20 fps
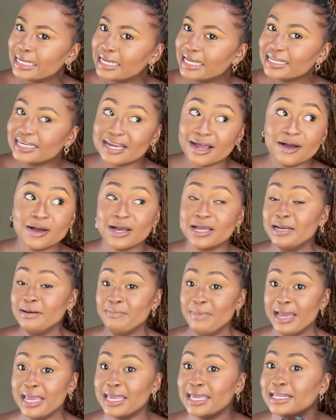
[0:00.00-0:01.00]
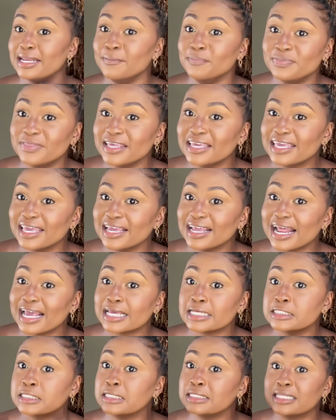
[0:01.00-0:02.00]
Now in my head I'm thinking like
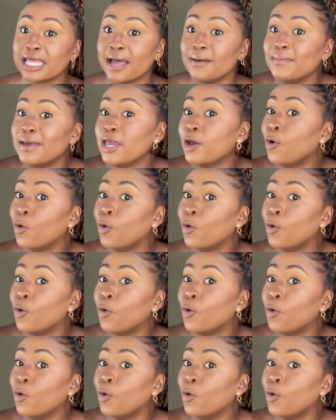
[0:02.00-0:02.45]
it's drama